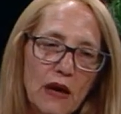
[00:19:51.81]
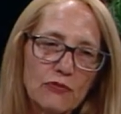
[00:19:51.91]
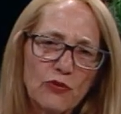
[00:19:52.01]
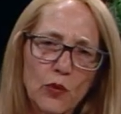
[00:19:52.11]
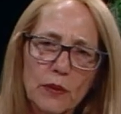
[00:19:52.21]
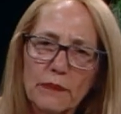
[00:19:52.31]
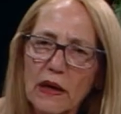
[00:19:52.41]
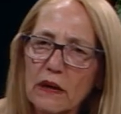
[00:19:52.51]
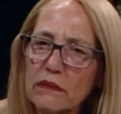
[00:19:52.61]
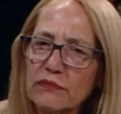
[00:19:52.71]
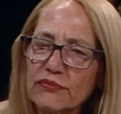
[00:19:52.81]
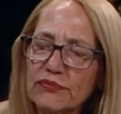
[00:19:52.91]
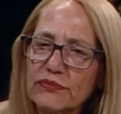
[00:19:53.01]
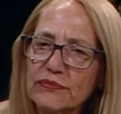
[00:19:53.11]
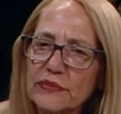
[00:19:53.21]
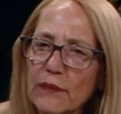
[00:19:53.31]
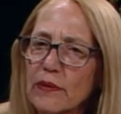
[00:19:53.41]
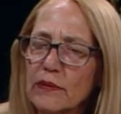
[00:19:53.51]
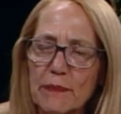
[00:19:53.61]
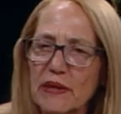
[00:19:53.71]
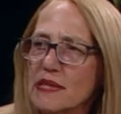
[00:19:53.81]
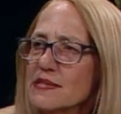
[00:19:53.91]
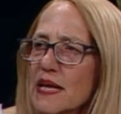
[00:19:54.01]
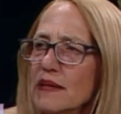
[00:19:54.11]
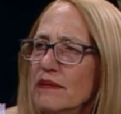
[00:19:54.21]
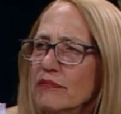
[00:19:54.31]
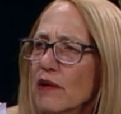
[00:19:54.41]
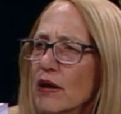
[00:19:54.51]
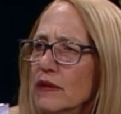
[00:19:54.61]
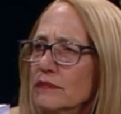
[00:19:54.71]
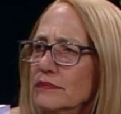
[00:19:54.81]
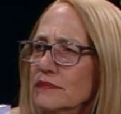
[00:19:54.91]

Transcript: form of, I'm going to say the wrong.